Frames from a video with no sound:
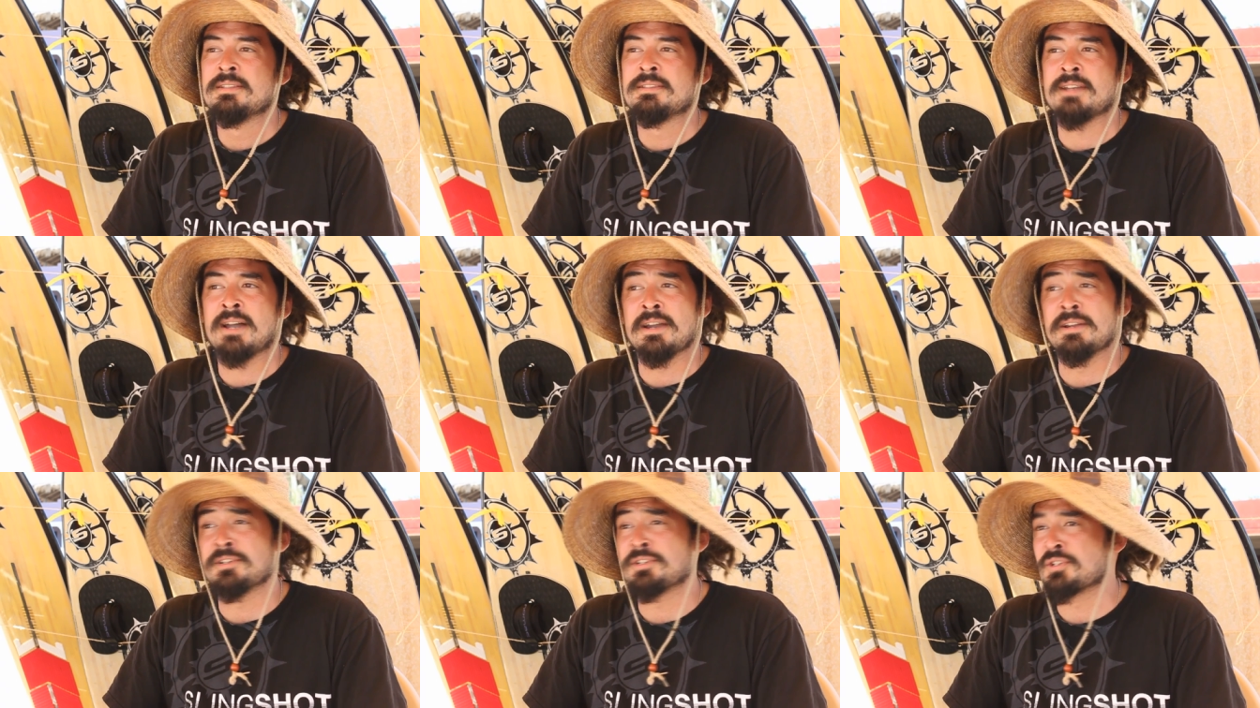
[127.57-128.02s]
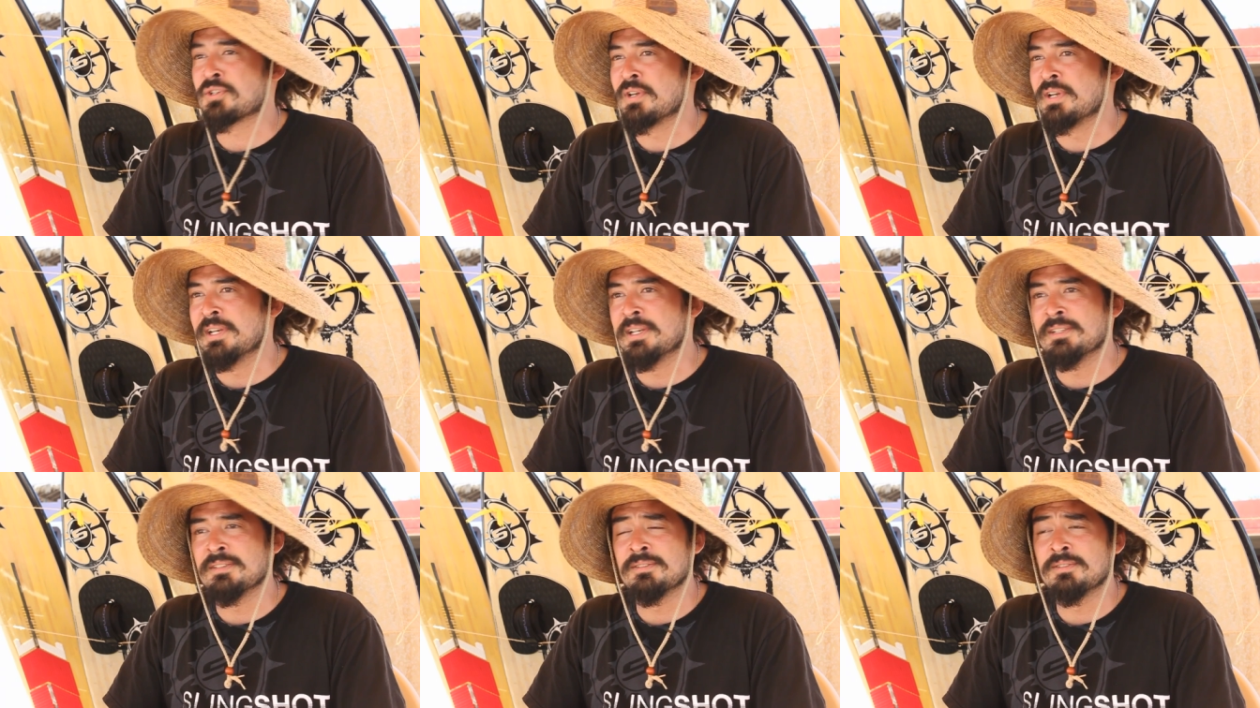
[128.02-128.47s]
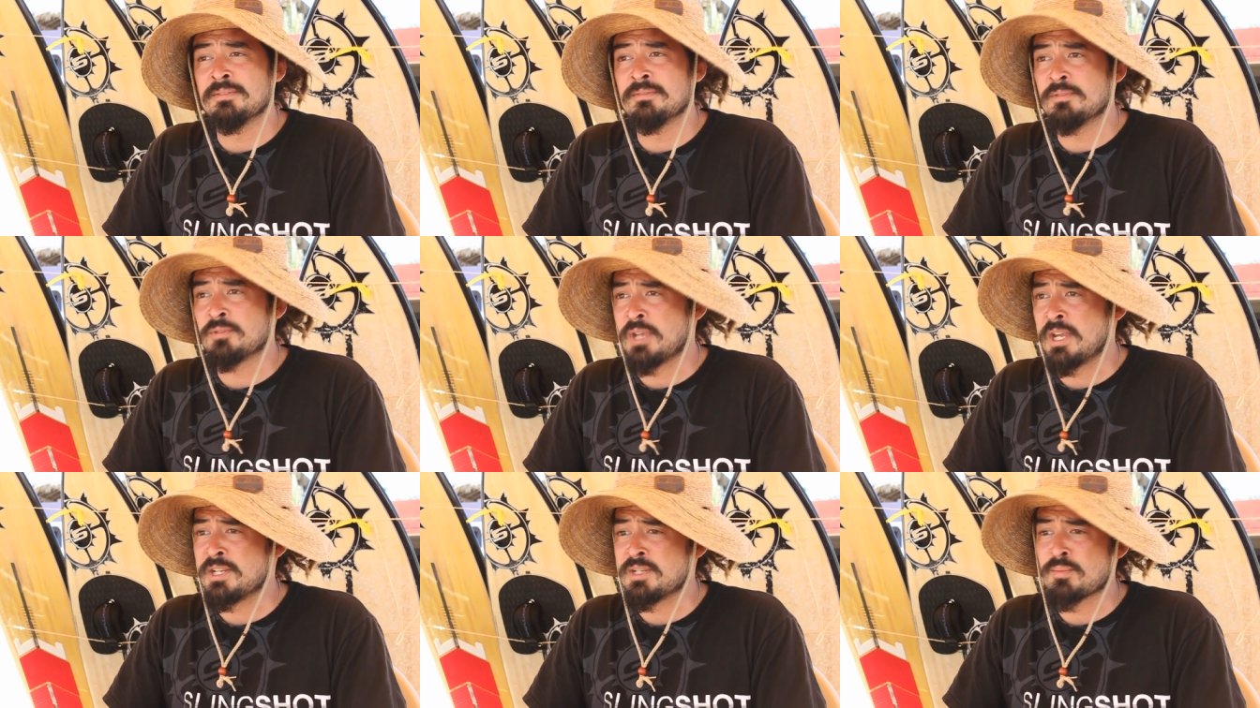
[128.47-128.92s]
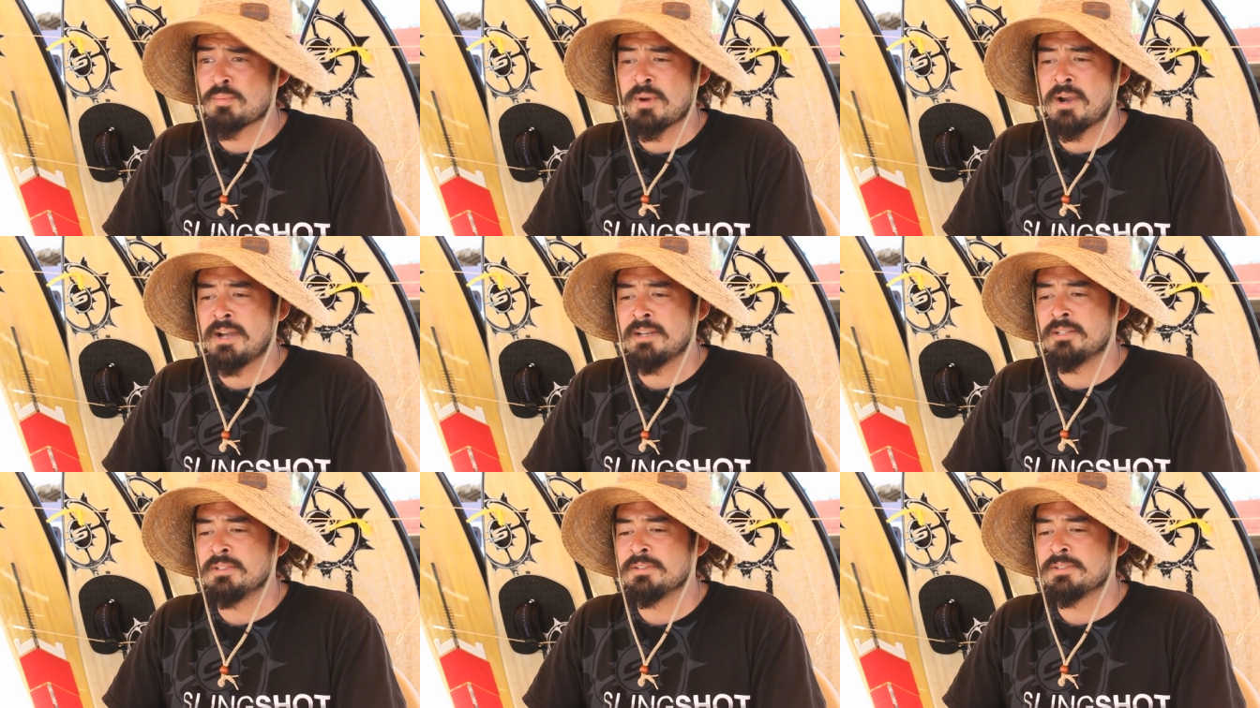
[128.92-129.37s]
tying string, changing
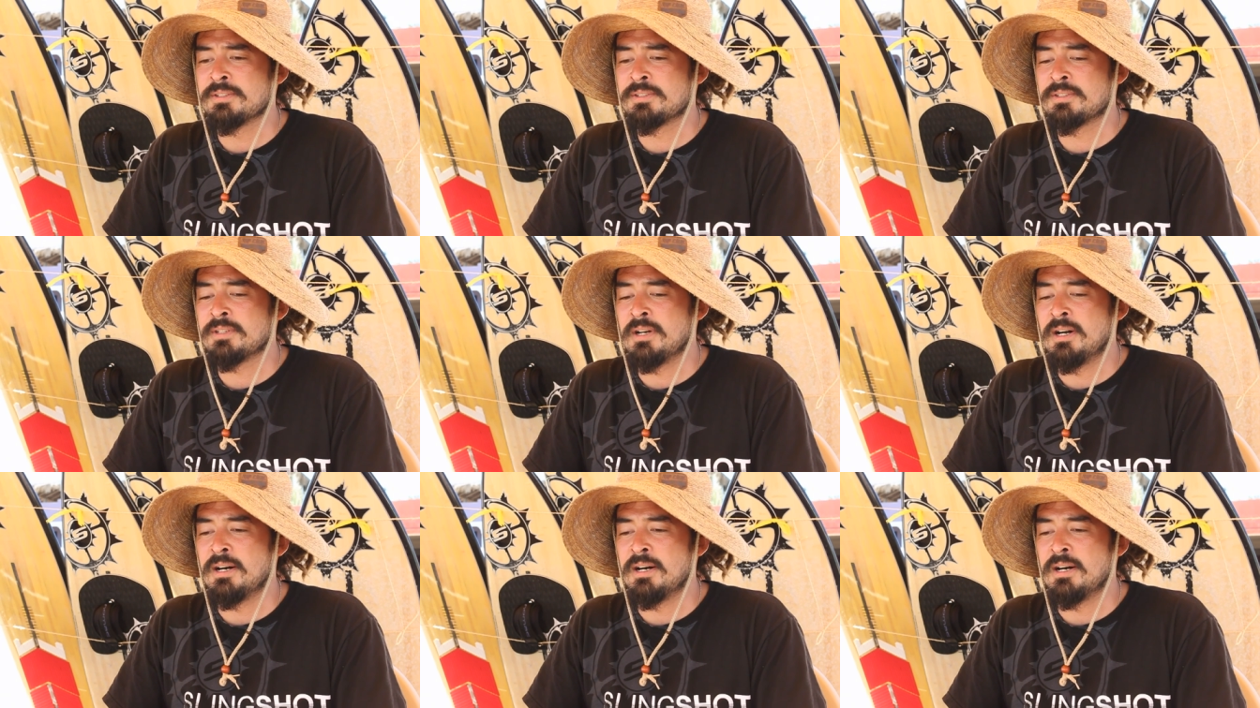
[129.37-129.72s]
bridles,